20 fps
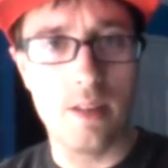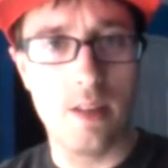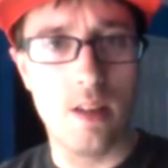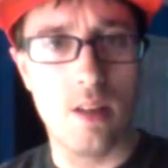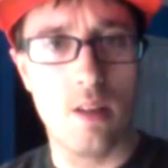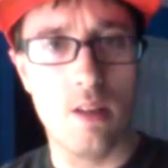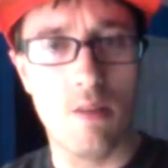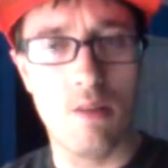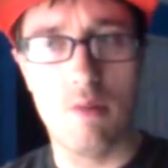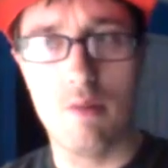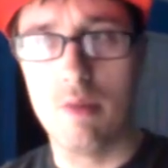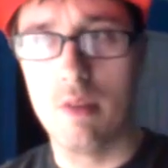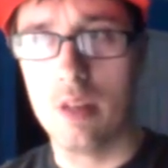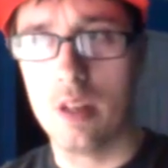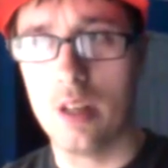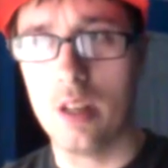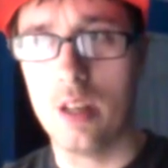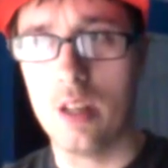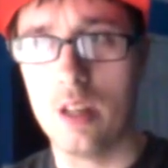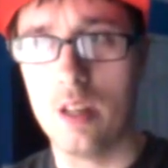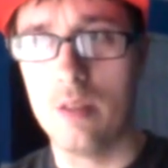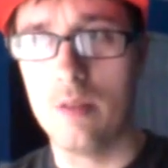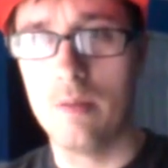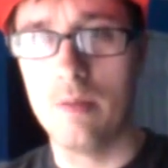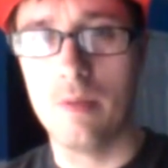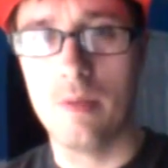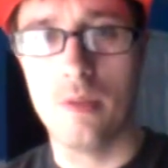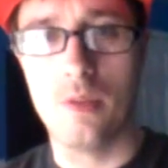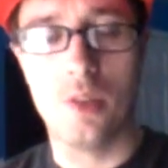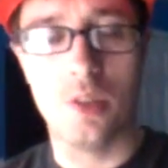I don't know if I
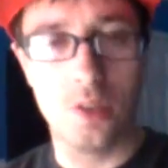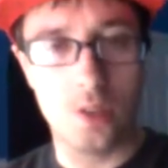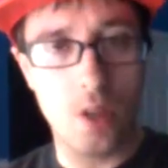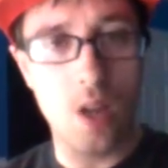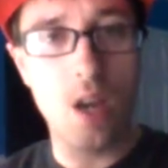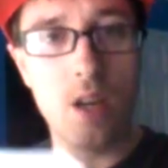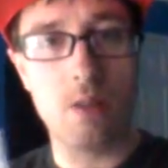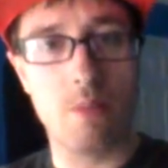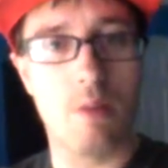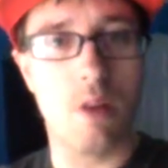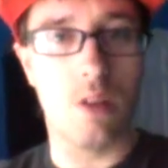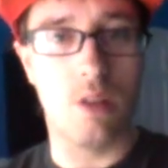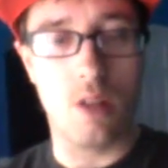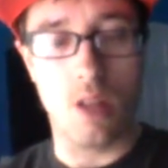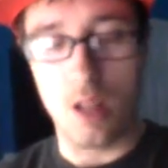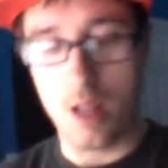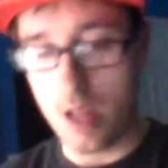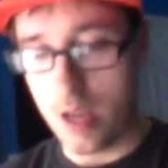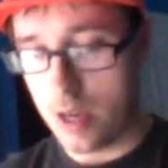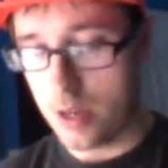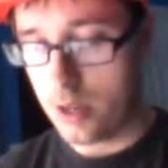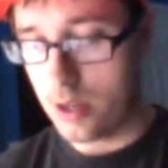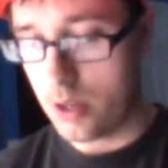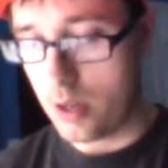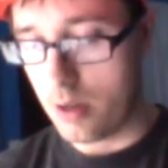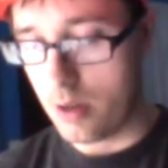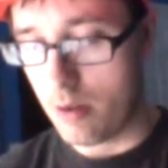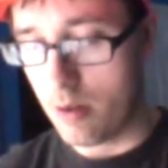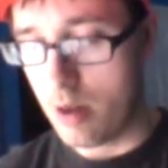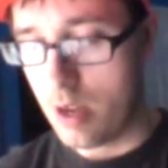I talked about the last
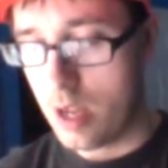show.